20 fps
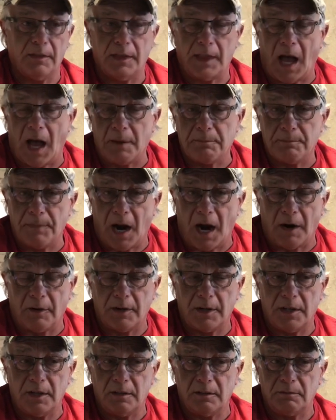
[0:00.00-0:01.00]
that
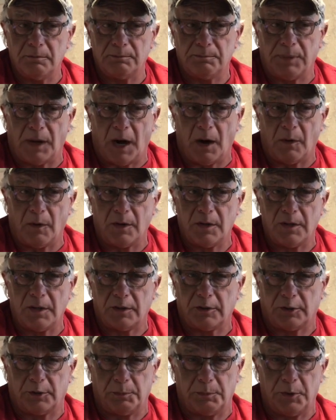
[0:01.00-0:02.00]
battery power
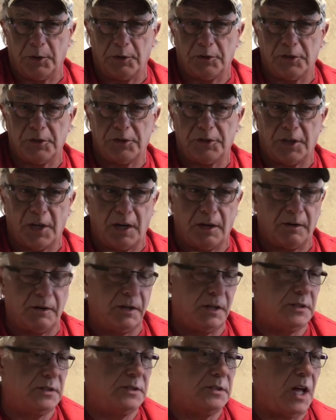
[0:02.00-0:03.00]
distribution center
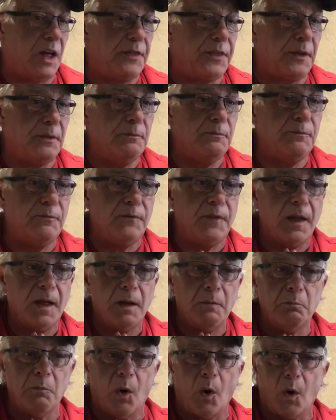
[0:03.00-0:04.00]
is nothing
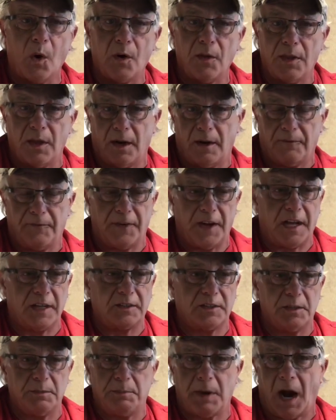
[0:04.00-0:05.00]
more than a
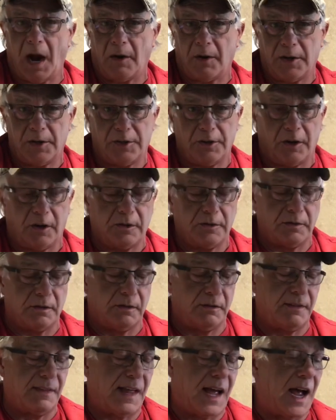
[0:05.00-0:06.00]
fancy battery charger.
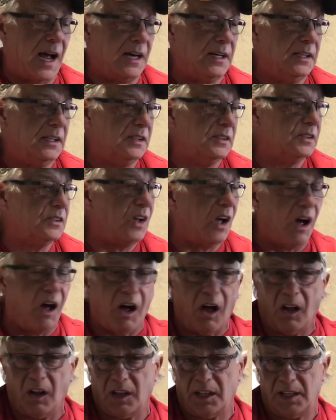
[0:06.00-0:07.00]
That is
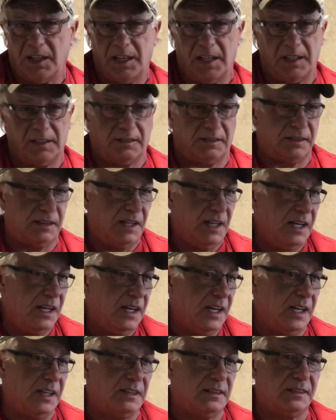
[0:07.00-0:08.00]
all it is.
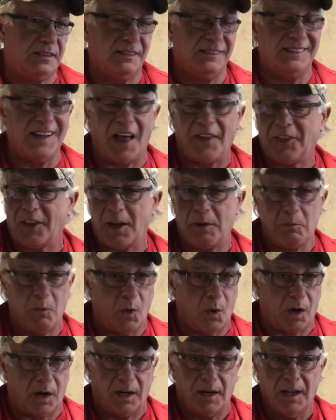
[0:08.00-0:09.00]
It's nothing
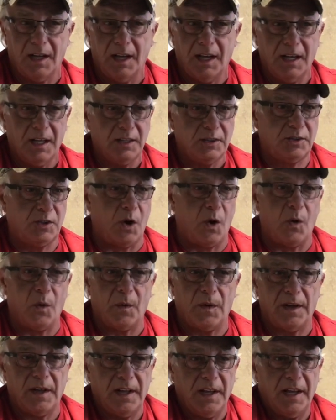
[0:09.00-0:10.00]
more. So
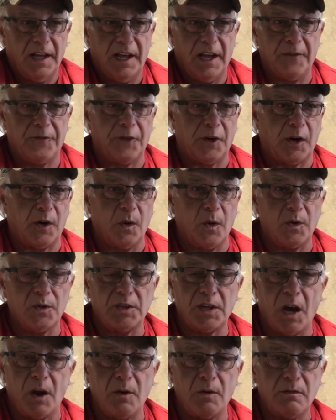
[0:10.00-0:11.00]
if it goes
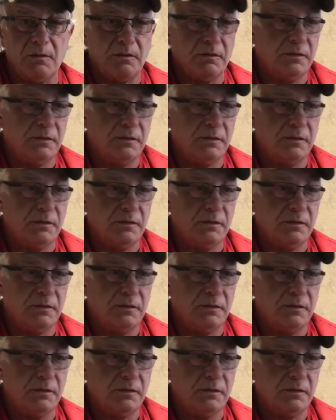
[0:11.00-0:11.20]
out,